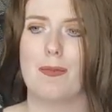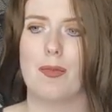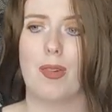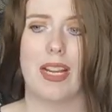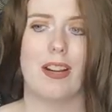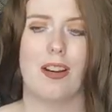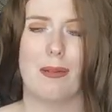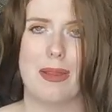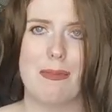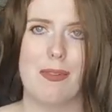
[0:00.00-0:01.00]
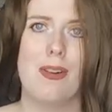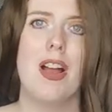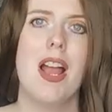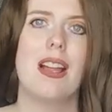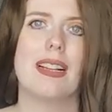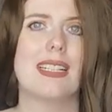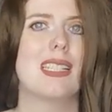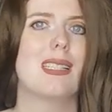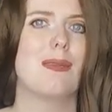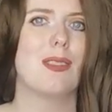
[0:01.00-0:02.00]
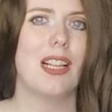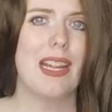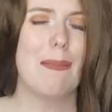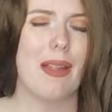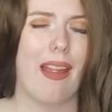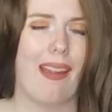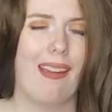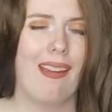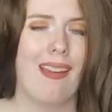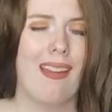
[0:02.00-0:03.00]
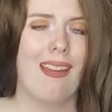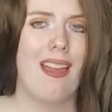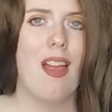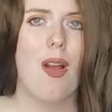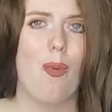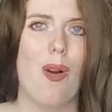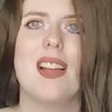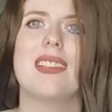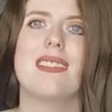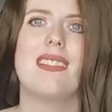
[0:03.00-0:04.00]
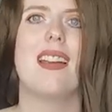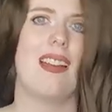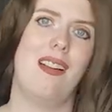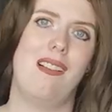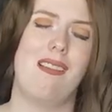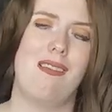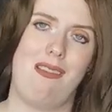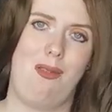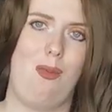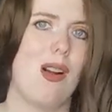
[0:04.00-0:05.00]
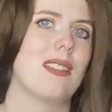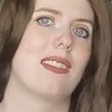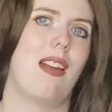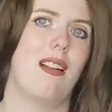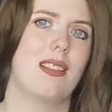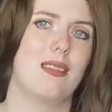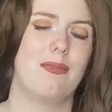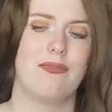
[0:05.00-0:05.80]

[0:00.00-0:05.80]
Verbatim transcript: radar people exclaiming, "What the hell was that?"